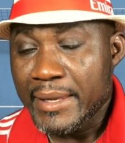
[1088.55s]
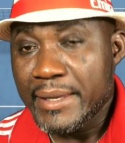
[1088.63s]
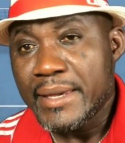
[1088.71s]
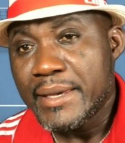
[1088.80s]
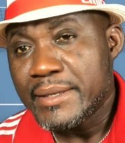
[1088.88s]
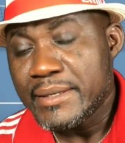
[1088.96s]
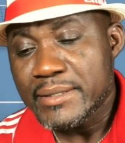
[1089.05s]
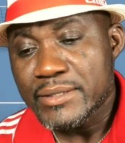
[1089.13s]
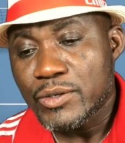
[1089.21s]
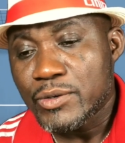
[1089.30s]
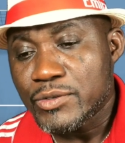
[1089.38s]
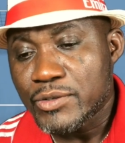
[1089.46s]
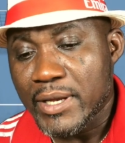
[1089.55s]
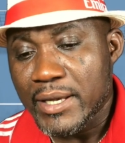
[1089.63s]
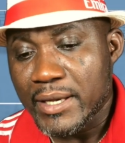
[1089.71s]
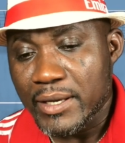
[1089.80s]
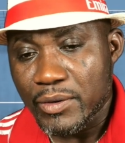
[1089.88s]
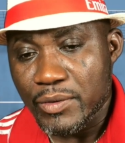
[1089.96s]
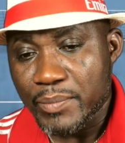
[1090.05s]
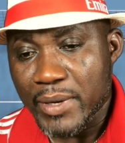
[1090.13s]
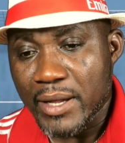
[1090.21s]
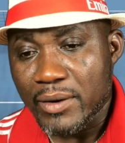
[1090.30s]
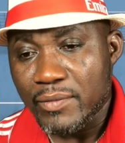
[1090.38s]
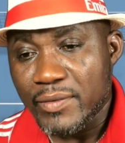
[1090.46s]
yeah, this is also another good
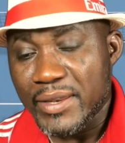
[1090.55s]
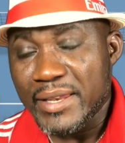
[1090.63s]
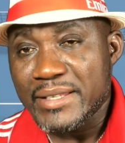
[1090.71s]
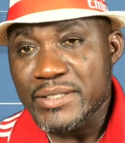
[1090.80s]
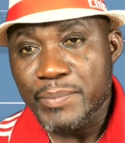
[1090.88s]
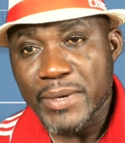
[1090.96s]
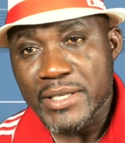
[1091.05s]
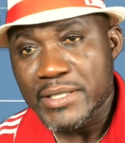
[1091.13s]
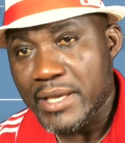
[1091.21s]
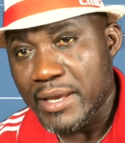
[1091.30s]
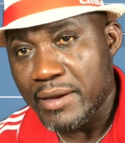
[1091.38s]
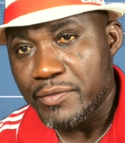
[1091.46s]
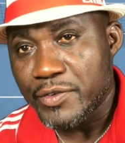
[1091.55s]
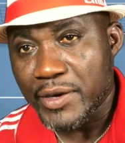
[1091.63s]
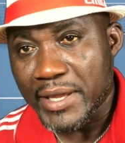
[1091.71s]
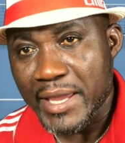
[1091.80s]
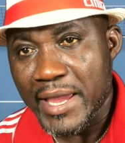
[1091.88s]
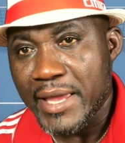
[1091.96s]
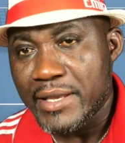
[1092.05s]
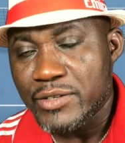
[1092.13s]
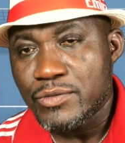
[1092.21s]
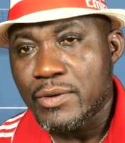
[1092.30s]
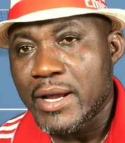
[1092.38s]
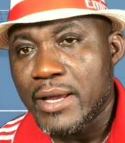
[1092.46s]
part of it, especially if your kid is
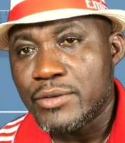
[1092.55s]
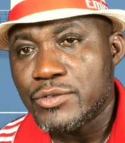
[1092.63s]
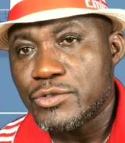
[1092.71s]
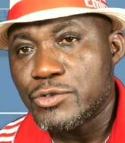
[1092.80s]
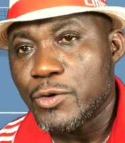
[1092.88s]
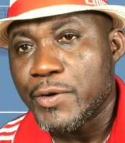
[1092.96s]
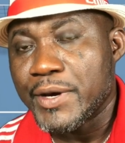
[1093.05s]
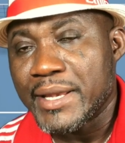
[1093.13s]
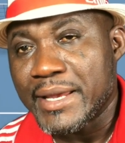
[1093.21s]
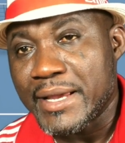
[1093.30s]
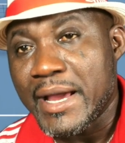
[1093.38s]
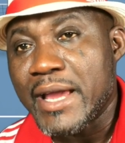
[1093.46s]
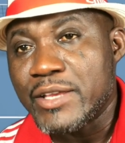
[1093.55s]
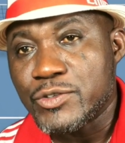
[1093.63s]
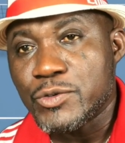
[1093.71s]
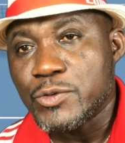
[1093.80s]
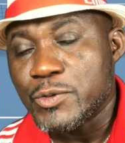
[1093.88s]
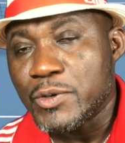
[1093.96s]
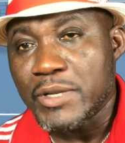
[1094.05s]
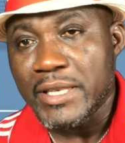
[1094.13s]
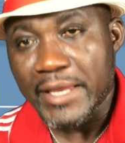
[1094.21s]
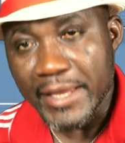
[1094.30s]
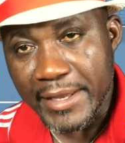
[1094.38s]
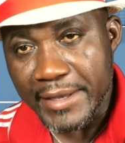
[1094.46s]
trying to join a high school
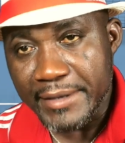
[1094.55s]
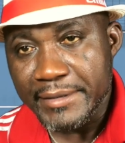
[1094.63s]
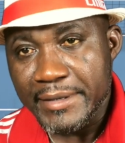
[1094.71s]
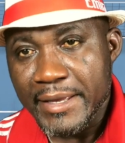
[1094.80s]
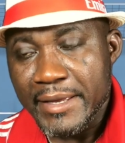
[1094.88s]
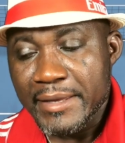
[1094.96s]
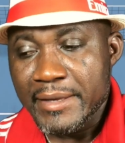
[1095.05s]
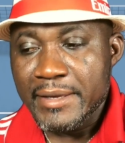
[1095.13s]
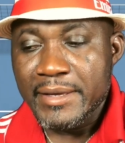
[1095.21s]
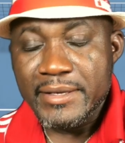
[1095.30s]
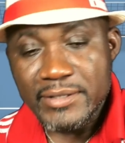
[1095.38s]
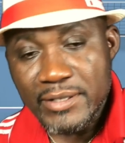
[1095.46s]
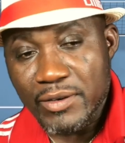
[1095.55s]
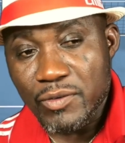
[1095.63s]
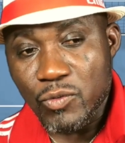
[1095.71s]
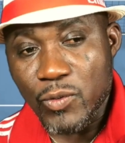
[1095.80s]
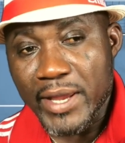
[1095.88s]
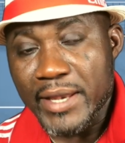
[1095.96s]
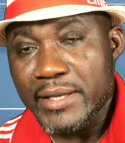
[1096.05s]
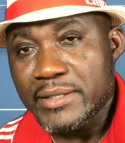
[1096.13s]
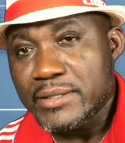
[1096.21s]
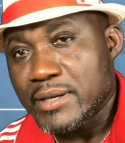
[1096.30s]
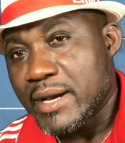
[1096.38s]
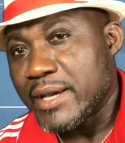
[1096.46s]
league. Instead of waiting
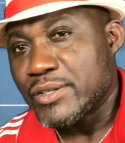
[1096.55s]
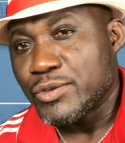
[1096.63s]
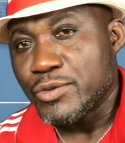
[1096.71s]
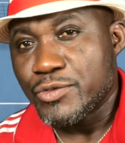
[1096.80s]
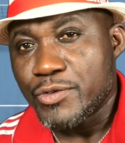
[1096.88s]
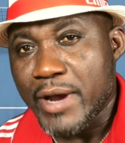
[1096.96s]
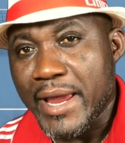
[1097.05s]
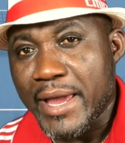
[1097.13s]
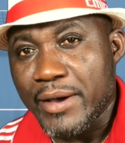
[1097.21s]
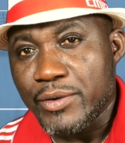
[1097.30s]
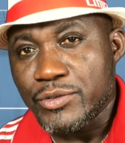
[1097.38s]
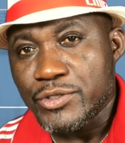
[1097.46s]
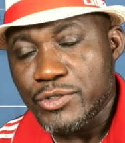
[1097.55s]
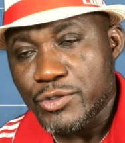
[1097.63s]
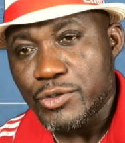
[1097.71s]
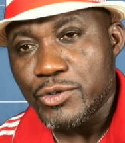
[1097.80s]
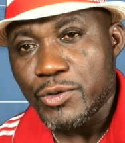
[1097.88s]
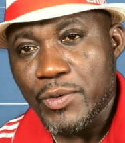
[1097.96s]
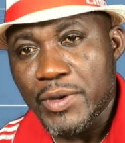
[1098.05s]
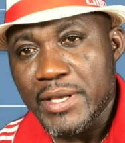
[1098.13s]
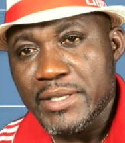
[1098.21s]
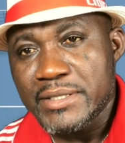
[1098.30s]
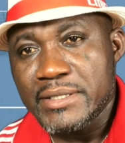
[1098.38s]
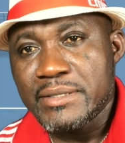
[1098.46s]
till high school tryouts to do
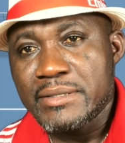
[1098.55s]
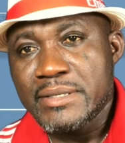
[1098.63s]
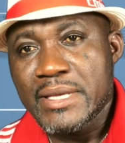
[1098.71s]
this,